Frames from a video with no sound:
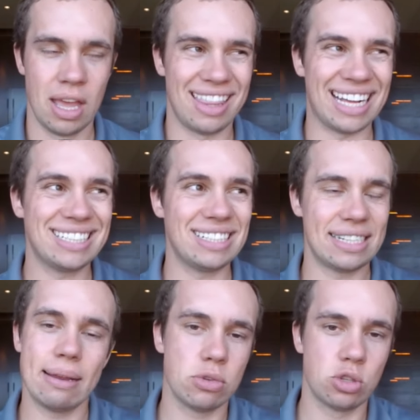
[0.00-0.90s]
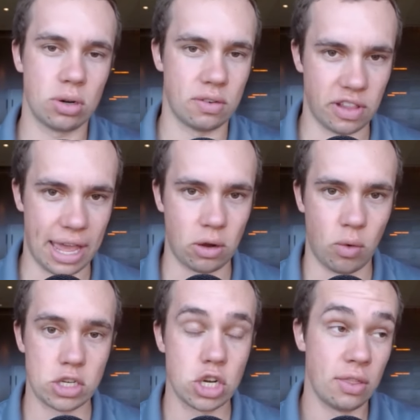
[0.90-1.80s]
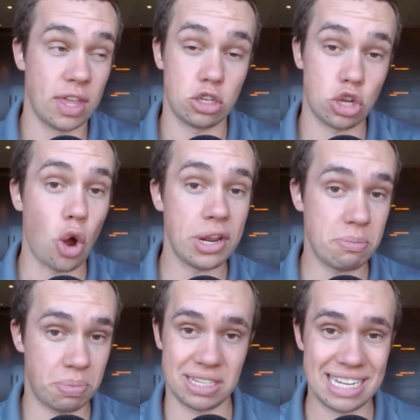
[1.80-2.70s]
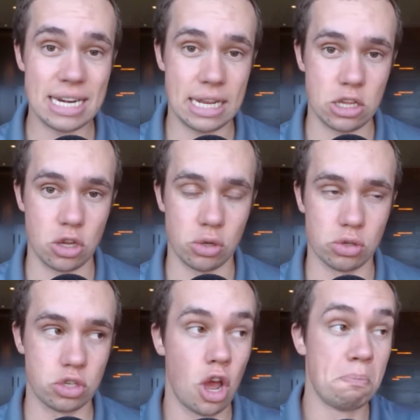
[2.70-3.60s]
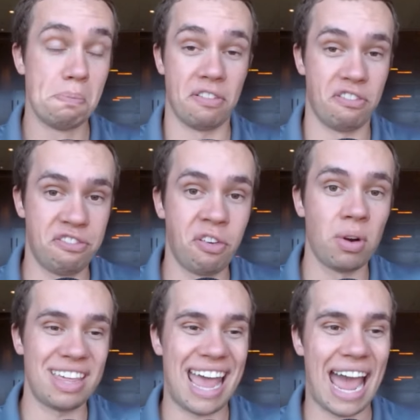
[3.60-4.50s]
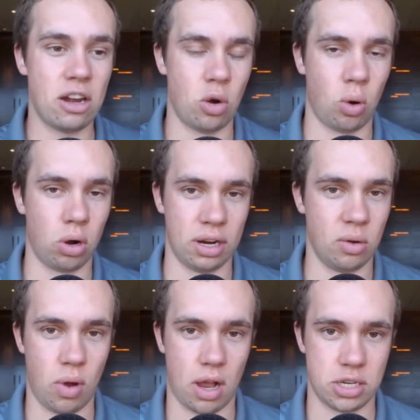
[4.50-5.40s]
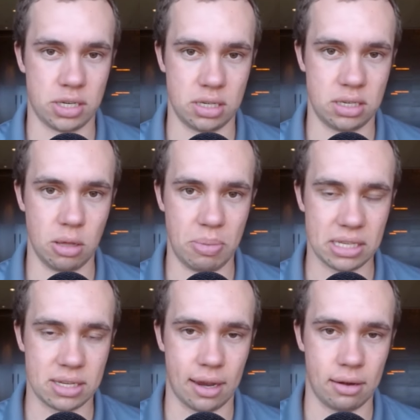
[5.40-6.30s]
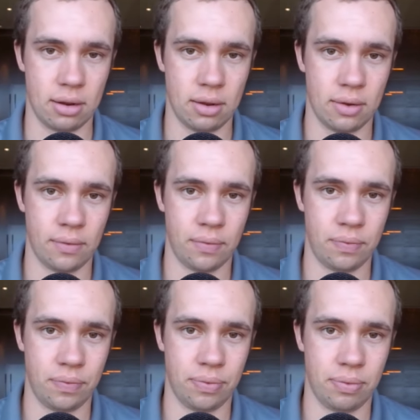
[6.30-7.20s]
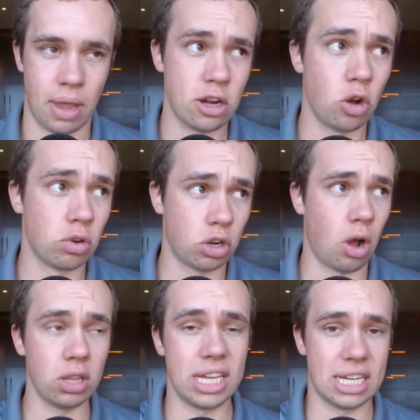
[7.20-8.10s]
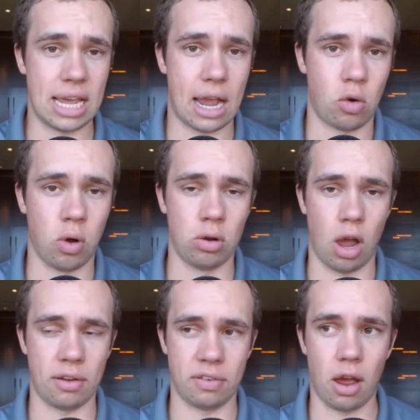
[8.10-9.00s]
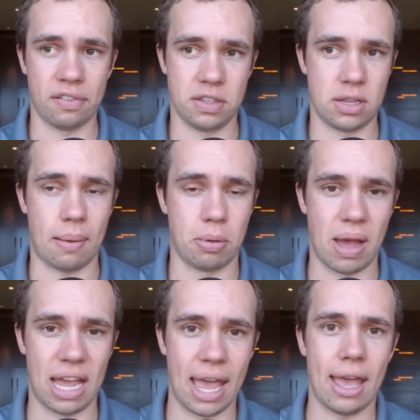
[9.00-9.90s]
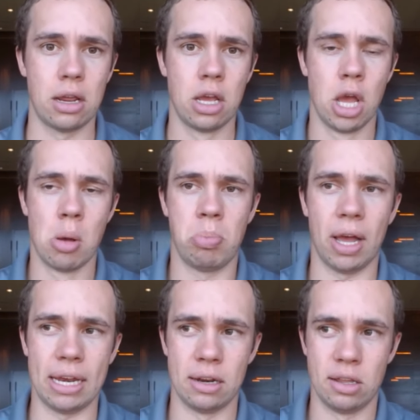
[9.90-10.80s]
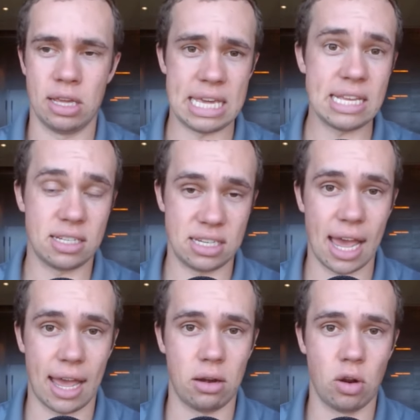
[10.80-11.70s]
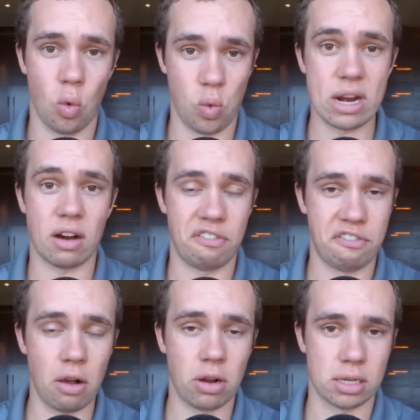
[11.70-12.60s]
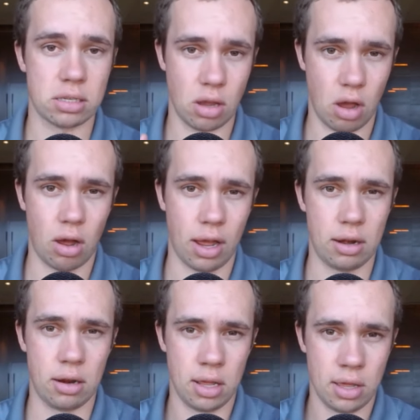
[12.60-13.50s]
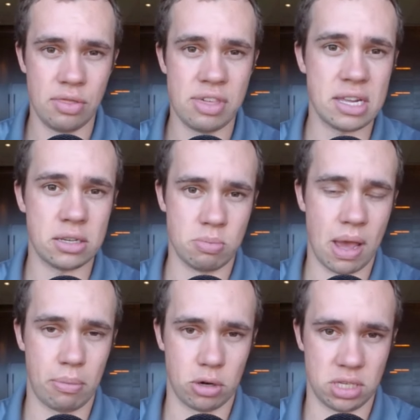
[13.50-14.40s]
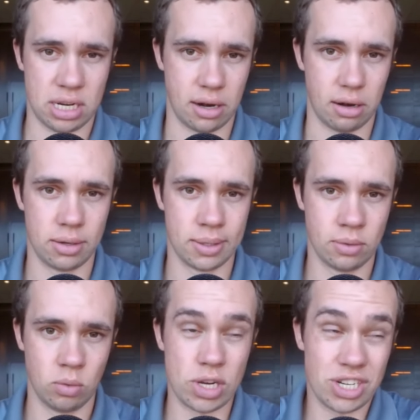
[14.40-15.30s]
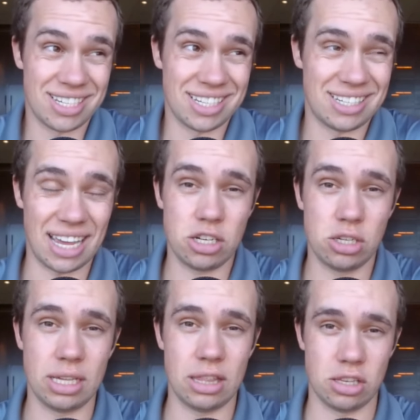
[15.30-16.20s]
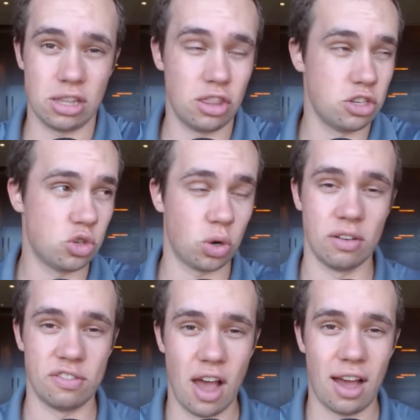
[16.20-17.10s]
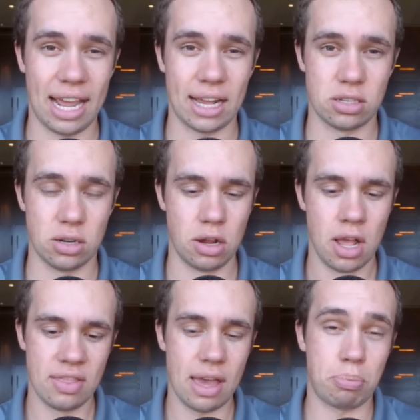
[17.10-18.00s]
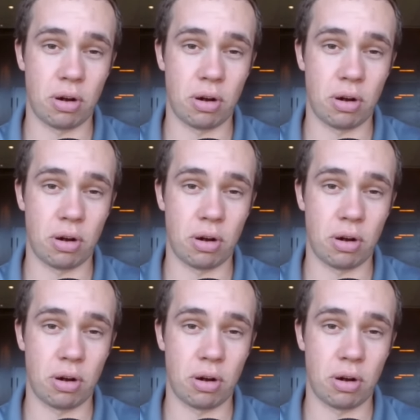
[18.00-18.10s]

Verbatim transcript: That's the same sort of language that Tony Petiti used before they added Oregon and Washington to the Big Ten. I don't recall the exact quote off, off the top of my head, but he said, we are focused on these members here, which is essentially the, the sort of non-answer that